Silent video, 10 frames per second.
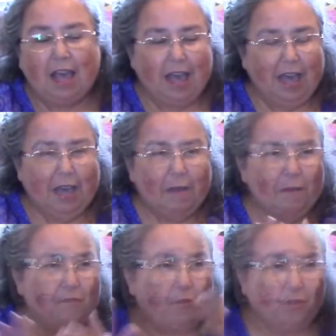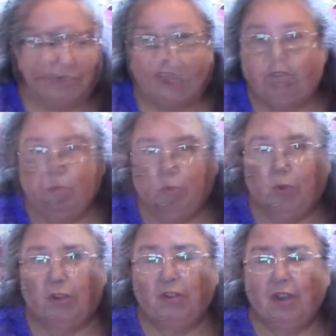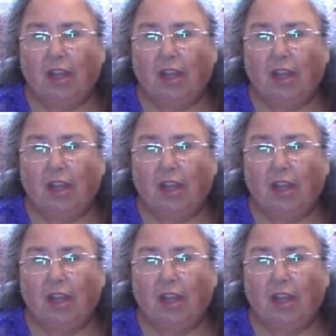Of course, with the border,